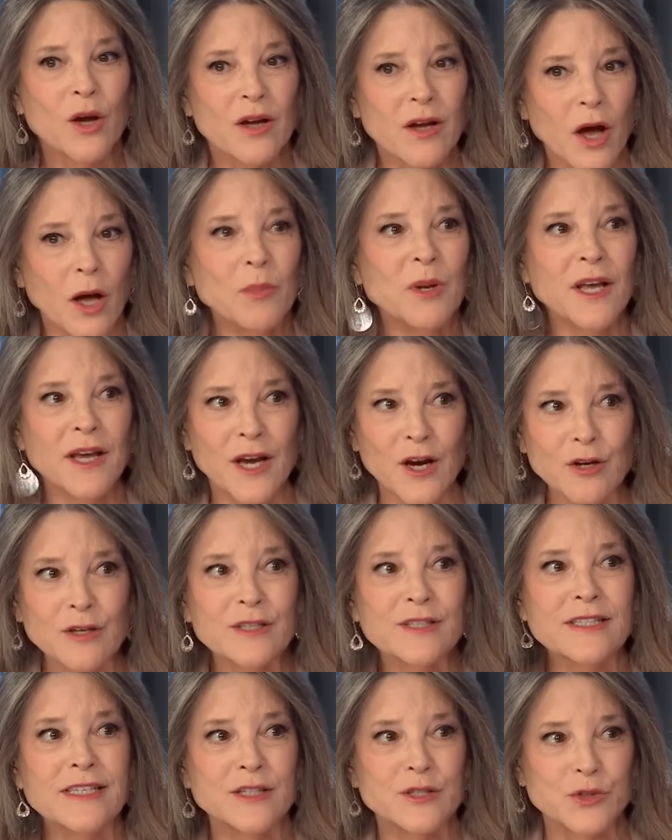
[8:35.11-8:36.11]
Kamala
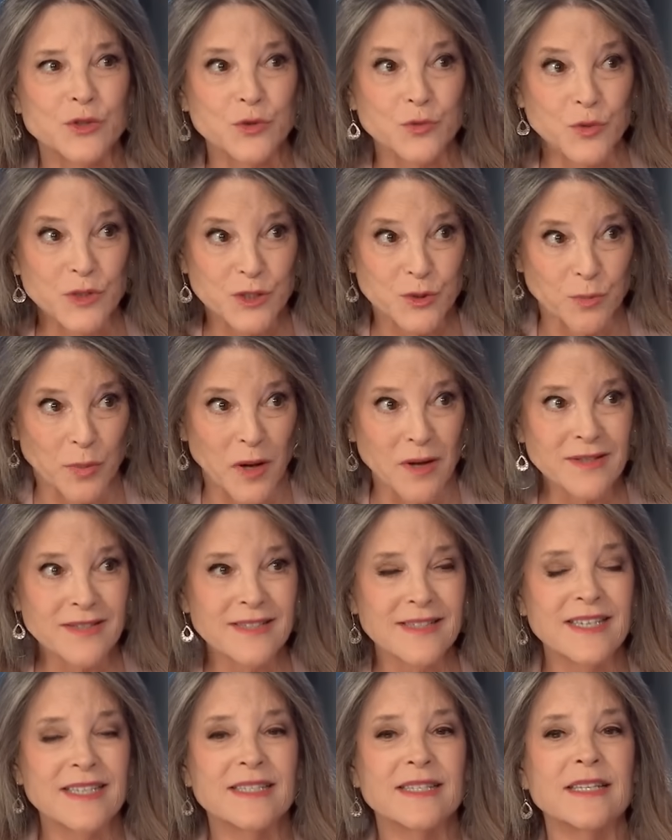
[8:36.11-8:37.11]
Harris needs to respond
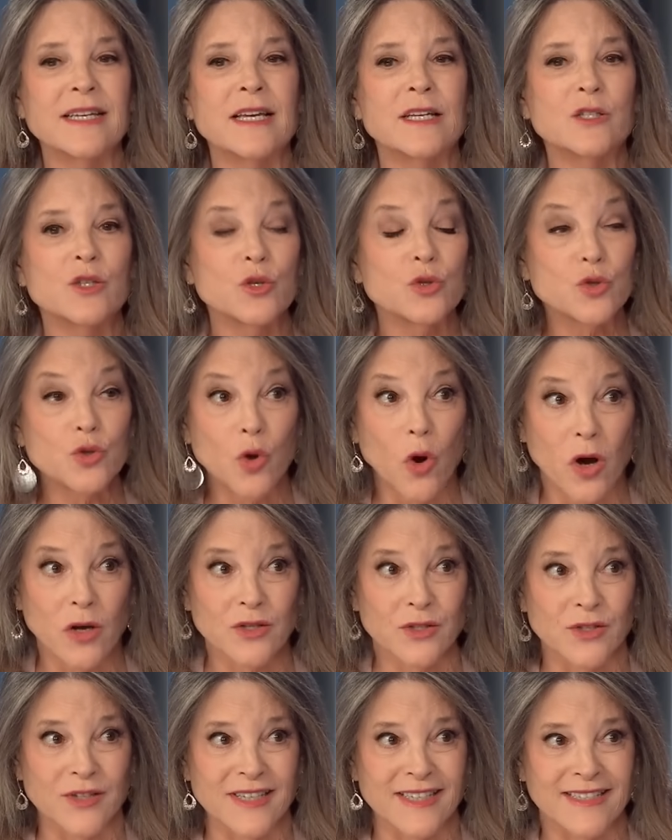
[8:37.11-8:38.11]
to these things,
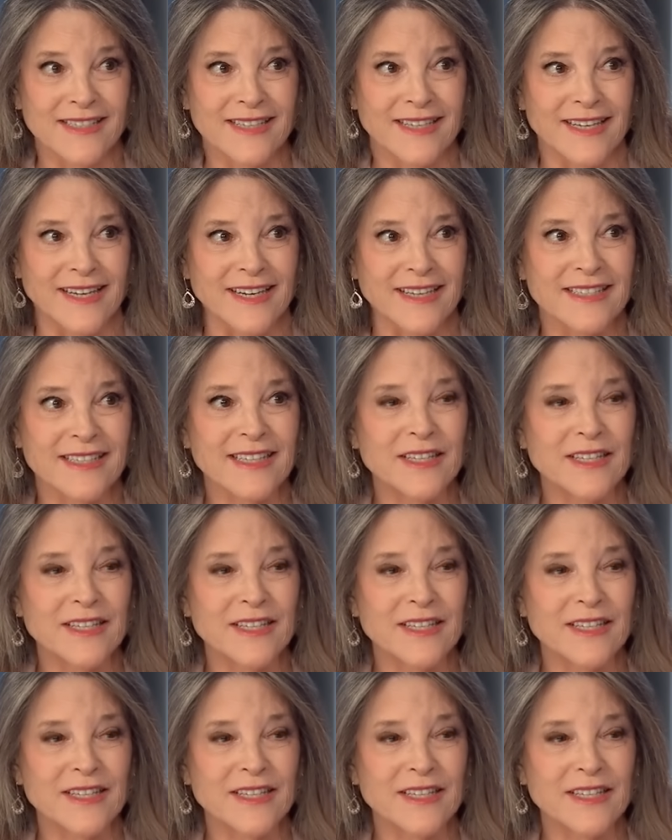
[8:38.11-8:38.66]
talk to these things.